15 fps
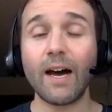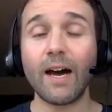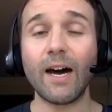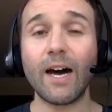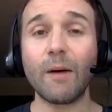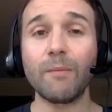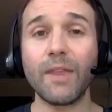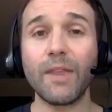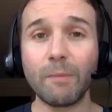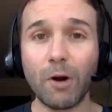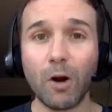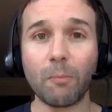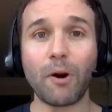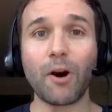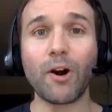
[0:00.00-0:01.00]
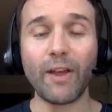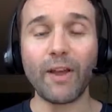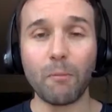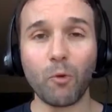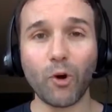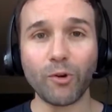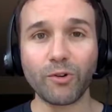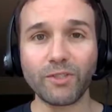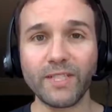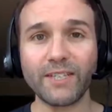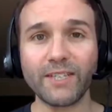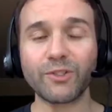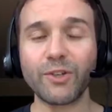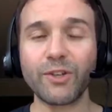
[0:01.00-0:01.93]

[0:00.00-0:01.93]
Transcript: that are part of that morning routine.